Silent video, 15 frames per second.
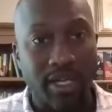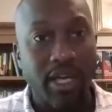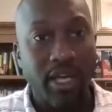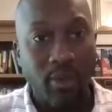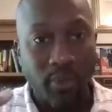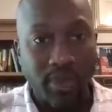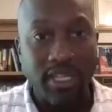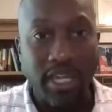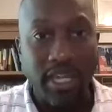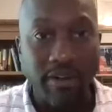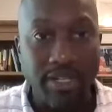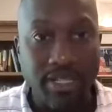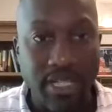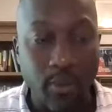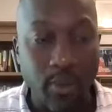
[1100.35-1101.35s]
One of the areas
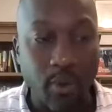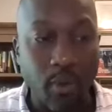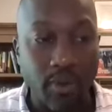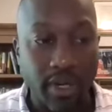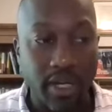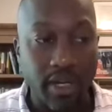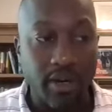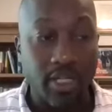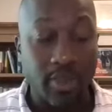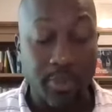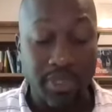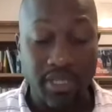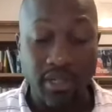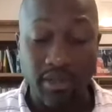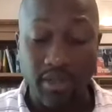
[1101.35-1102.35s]
that we're working on
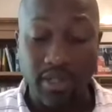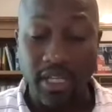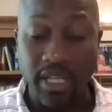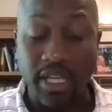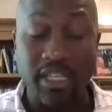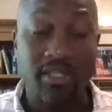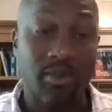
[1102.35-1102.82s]
particularly is